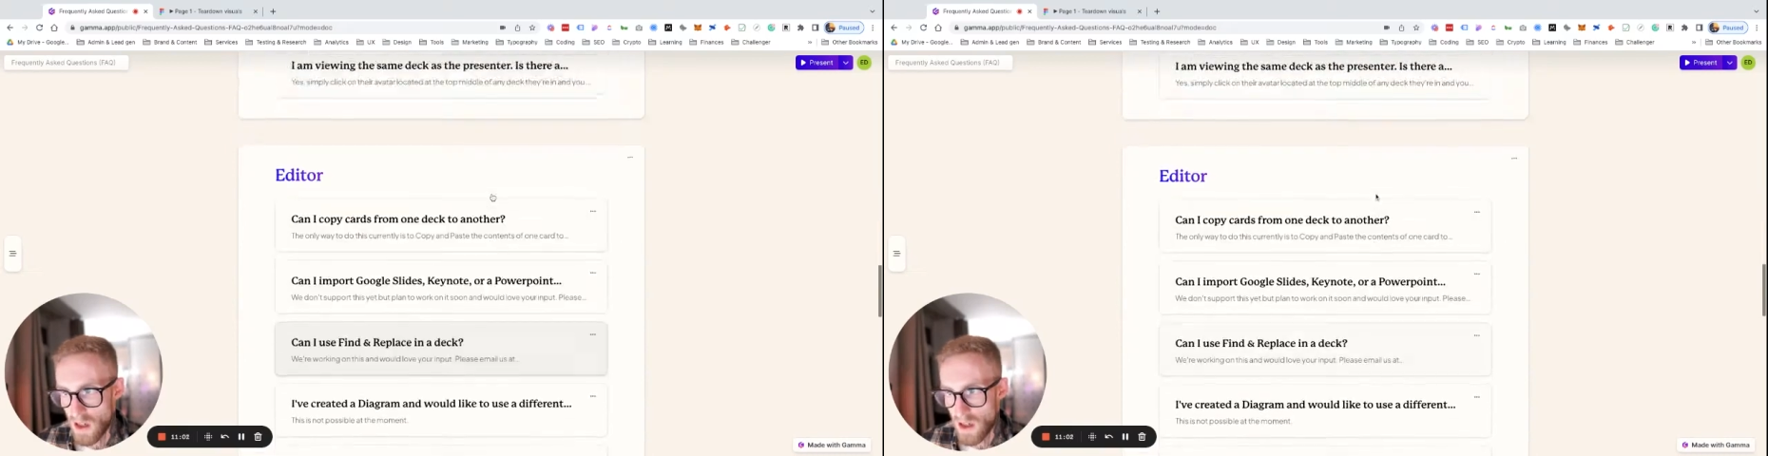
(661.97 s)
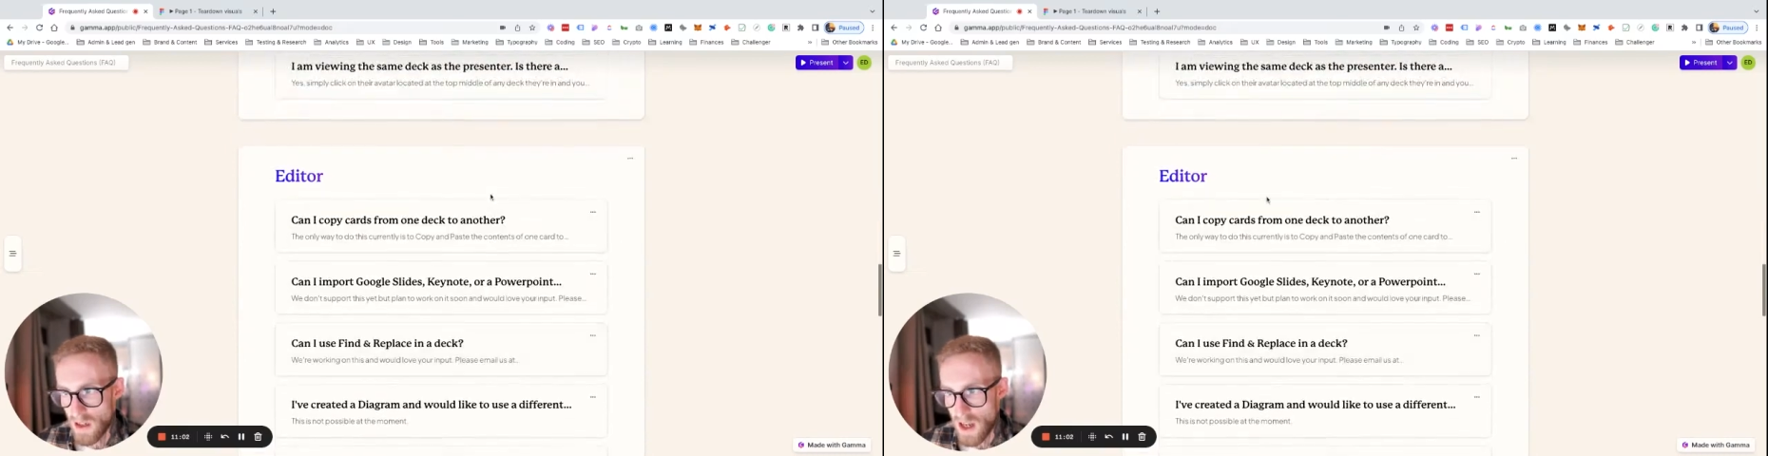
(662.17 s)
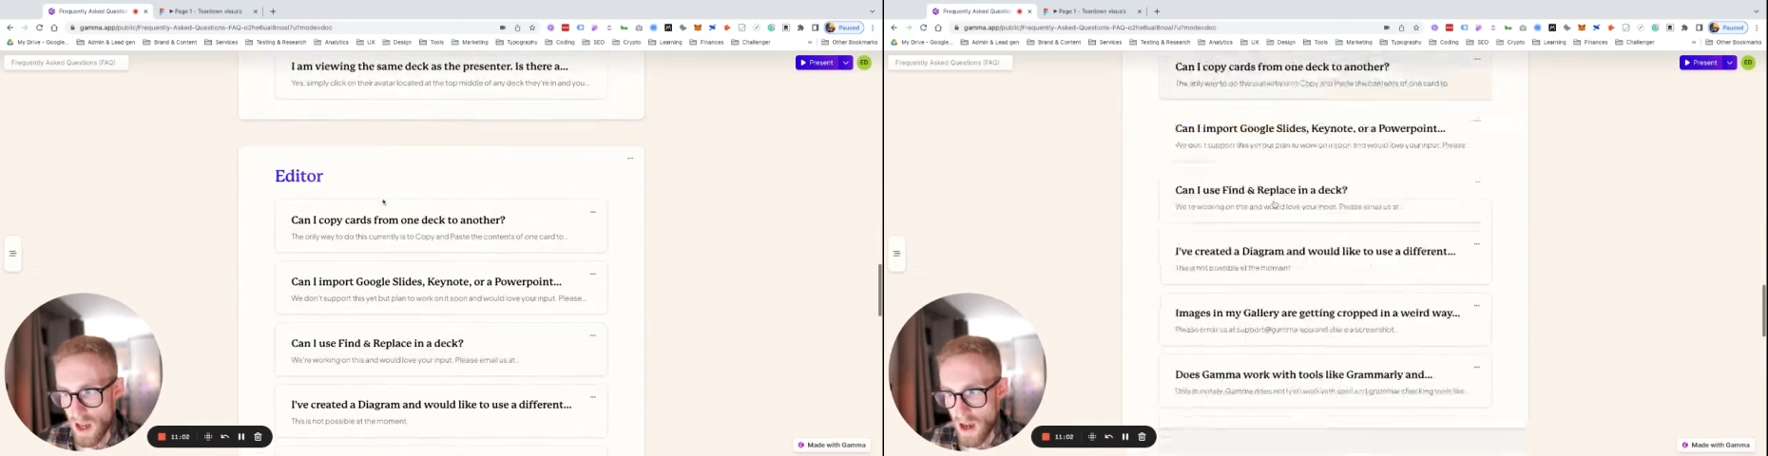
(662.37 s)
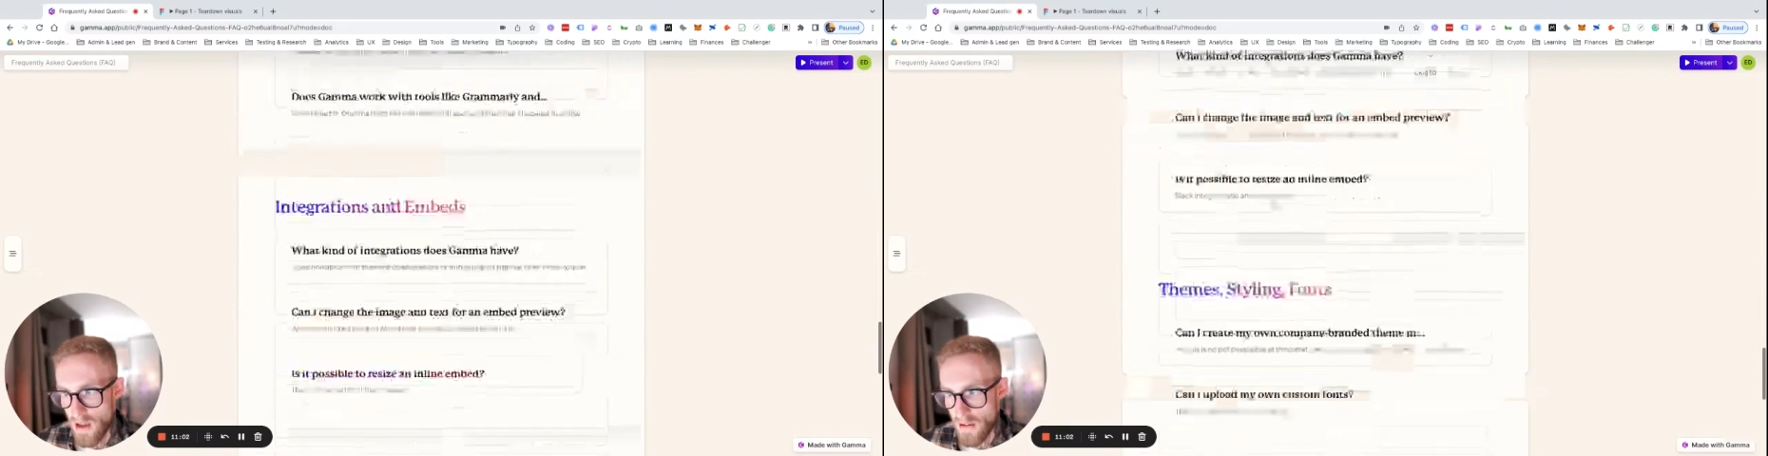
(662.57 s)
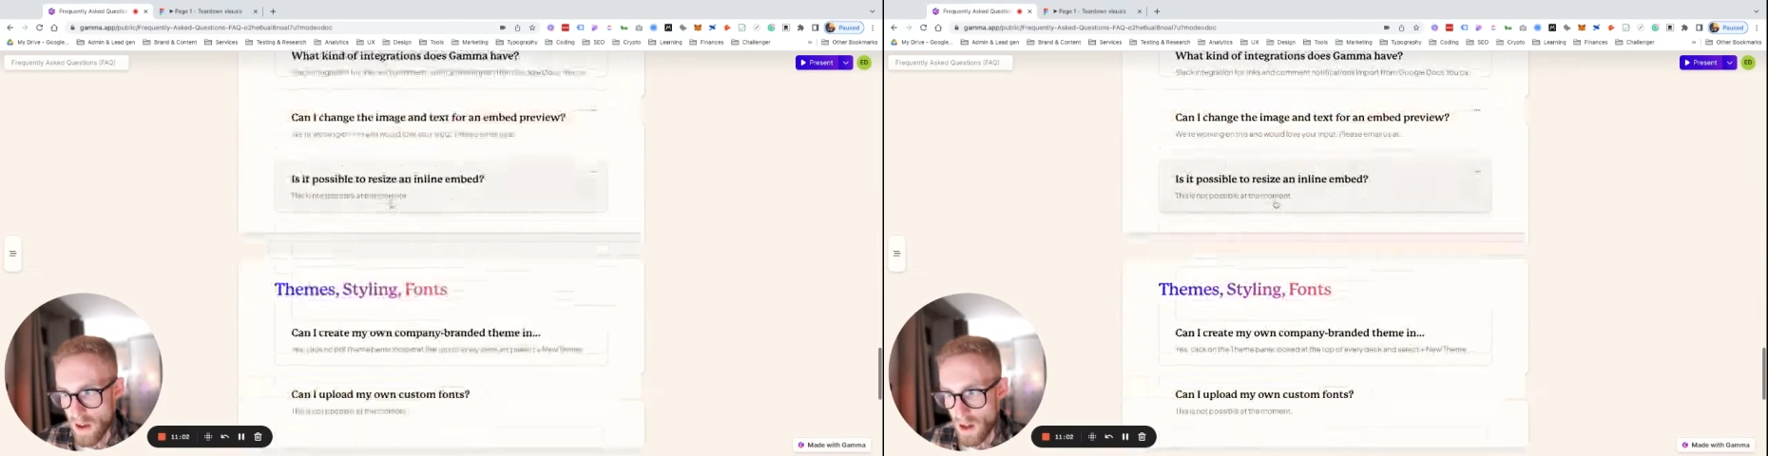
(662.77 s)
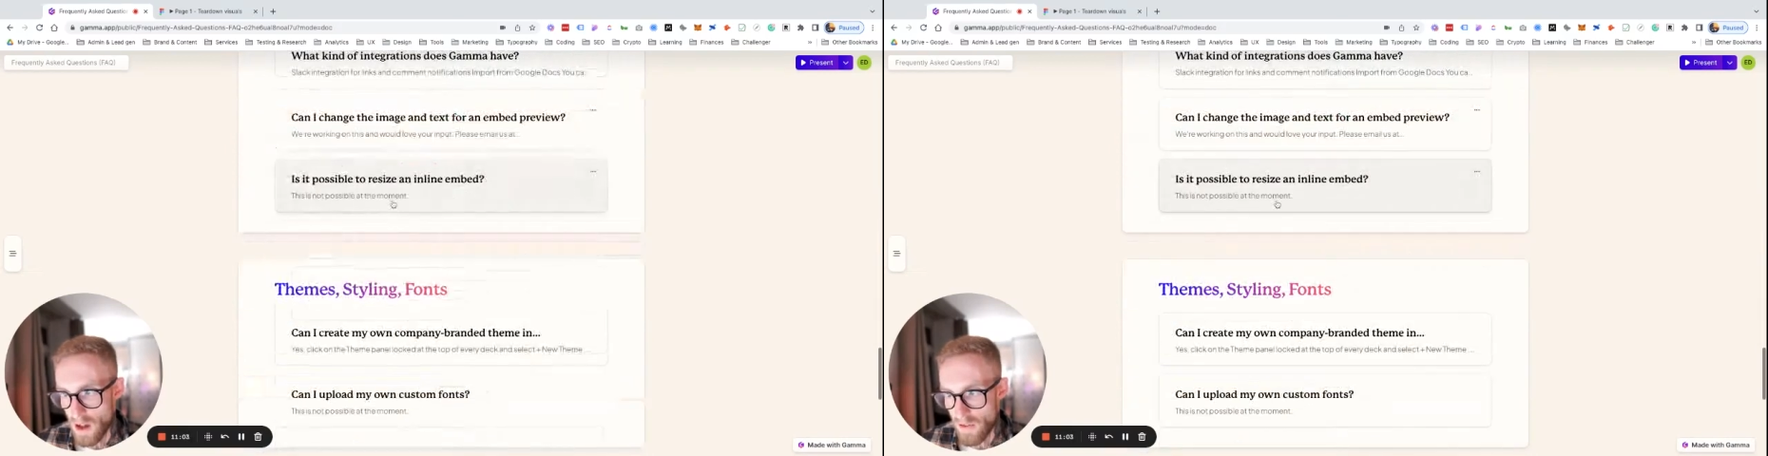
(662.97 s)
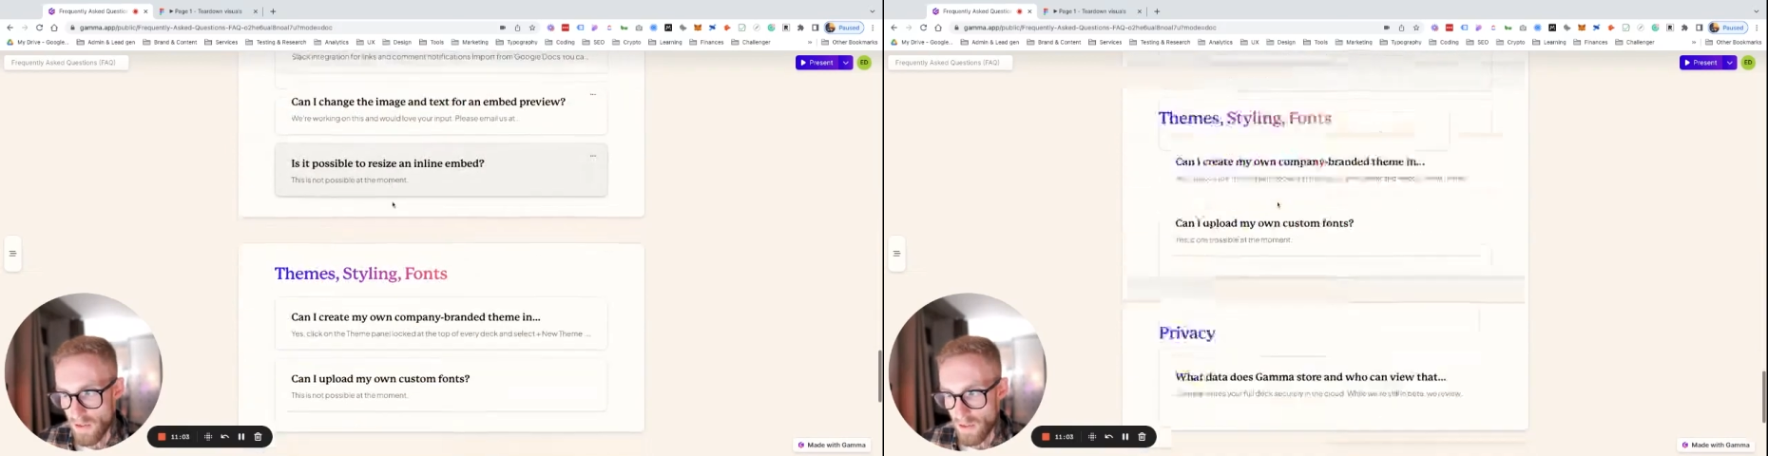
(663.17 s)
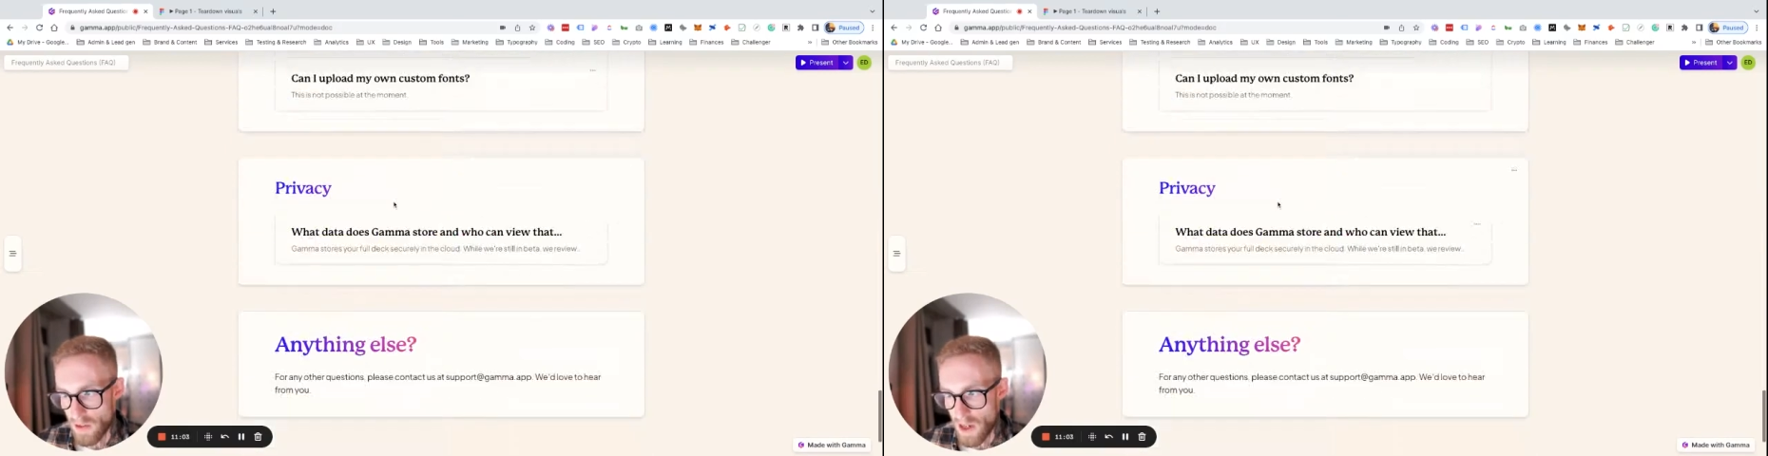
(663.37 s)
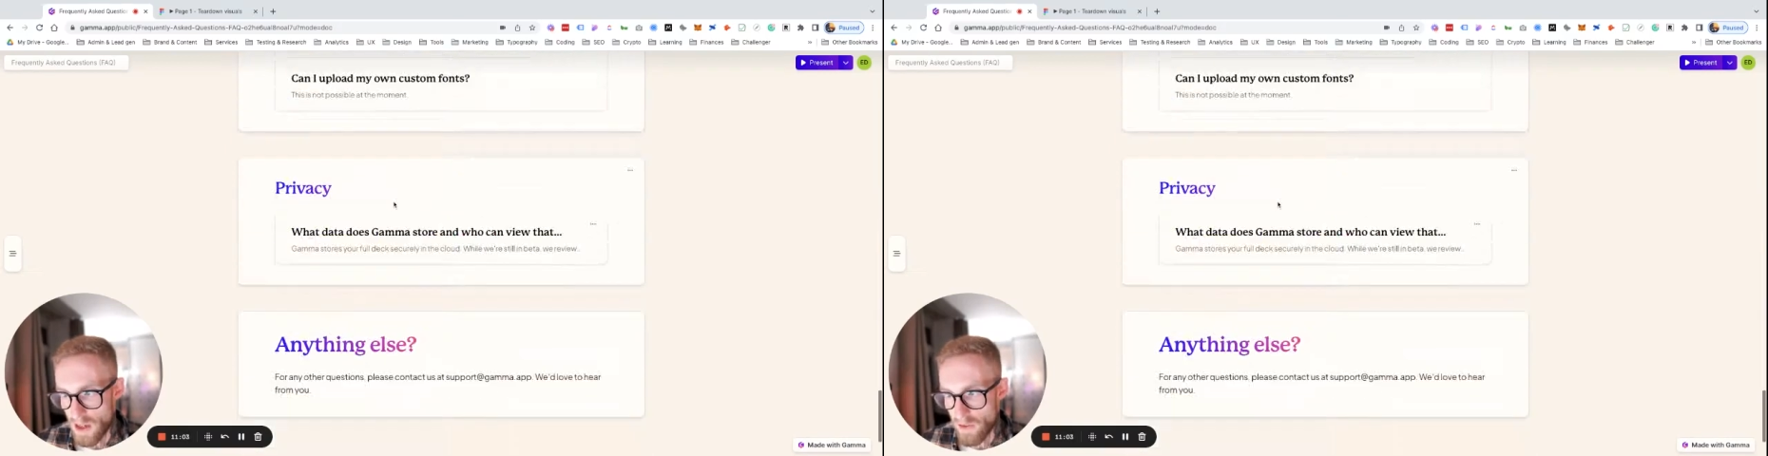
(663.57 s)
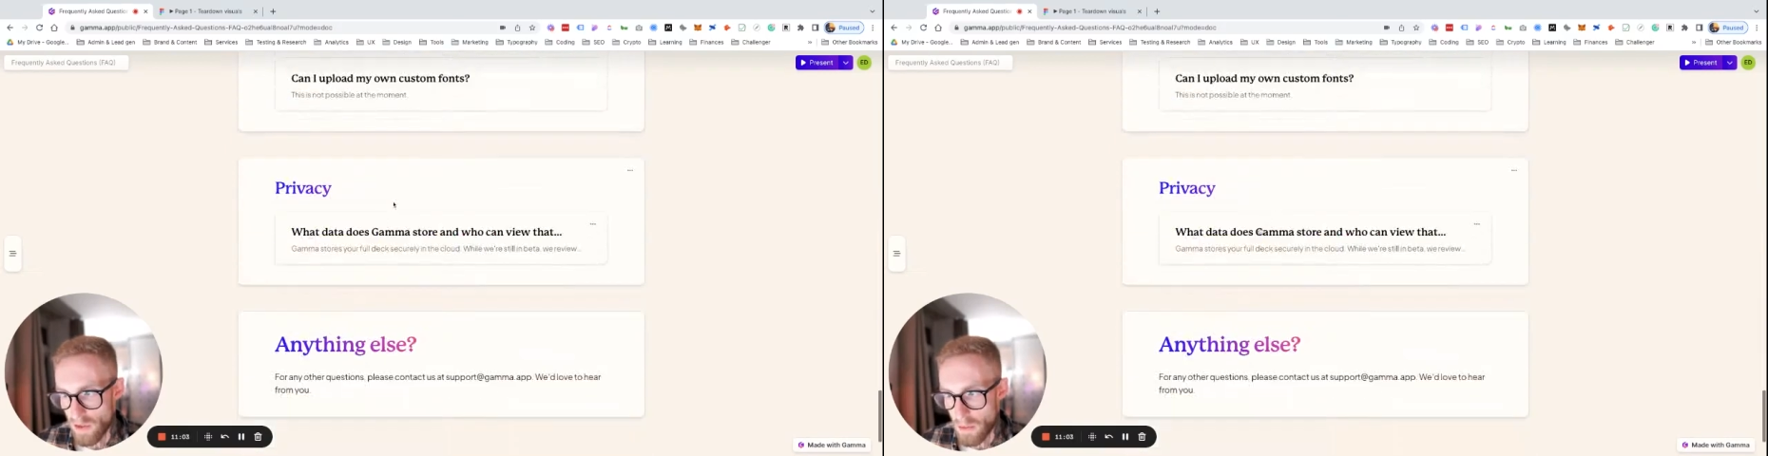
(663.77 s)
they have a lot of great
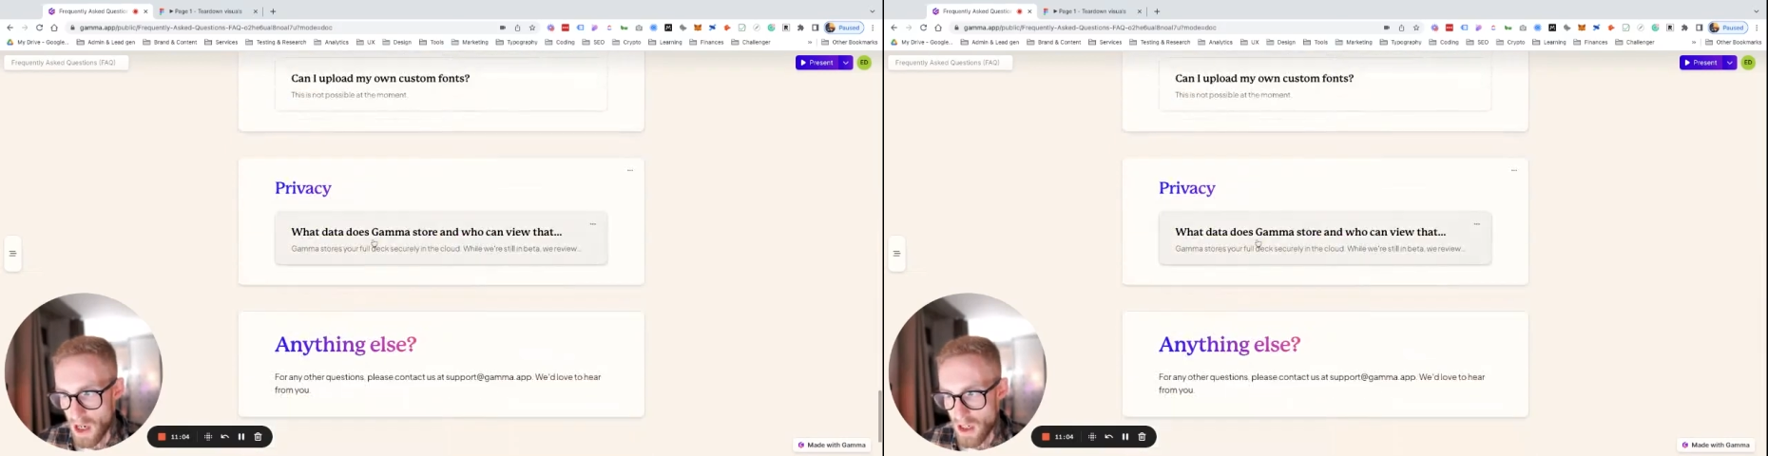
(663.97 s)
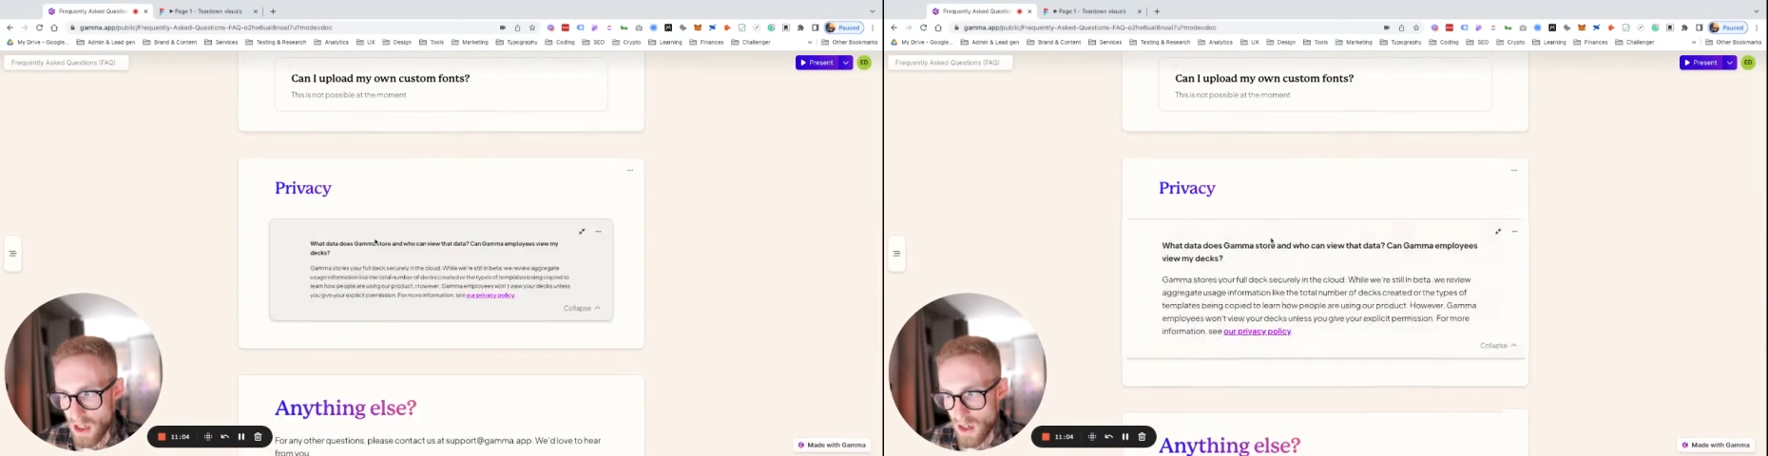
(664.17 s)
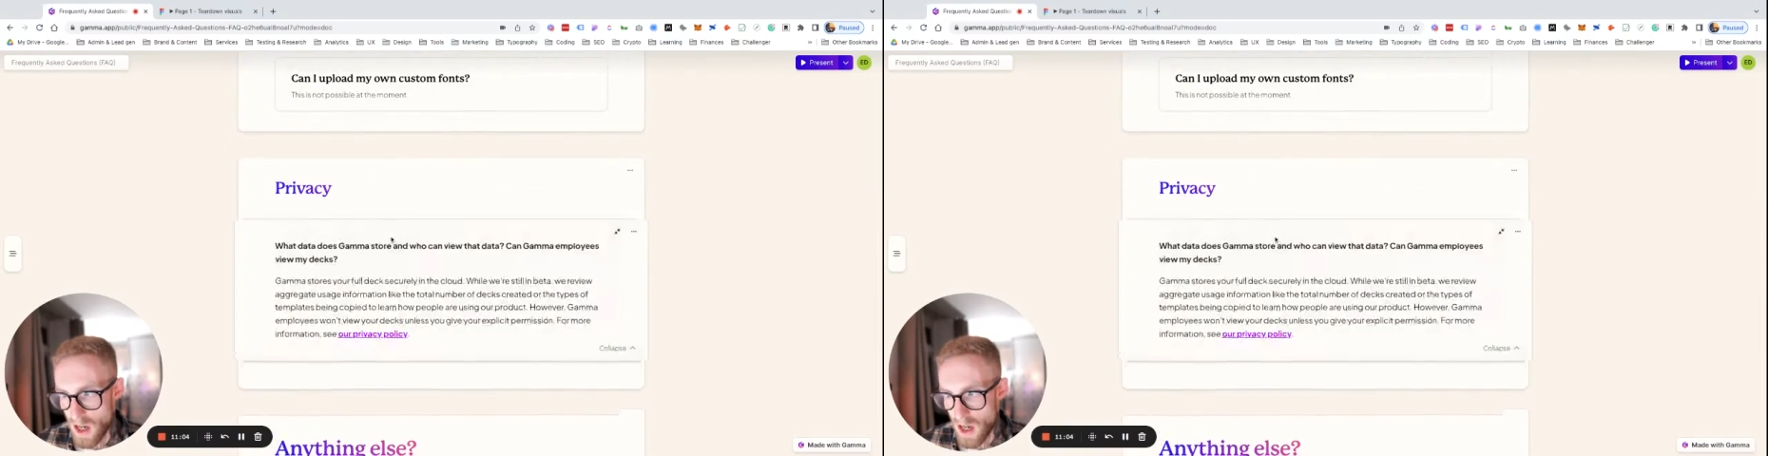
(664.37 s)
information